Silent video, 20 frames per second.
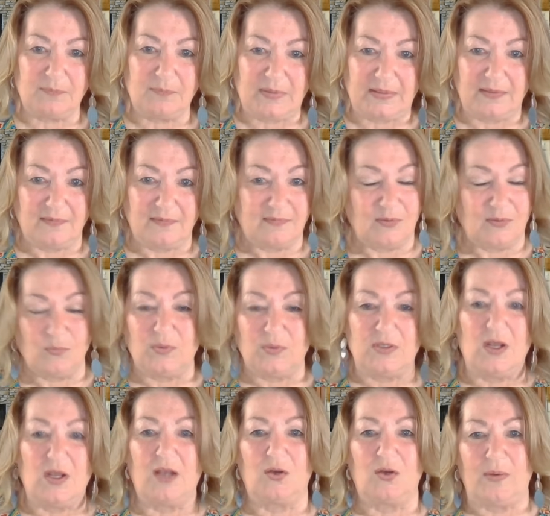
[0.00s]
because he would
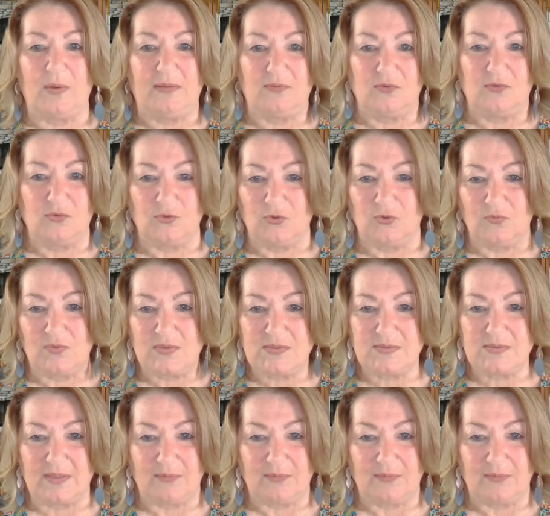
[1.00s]
not go out in the service.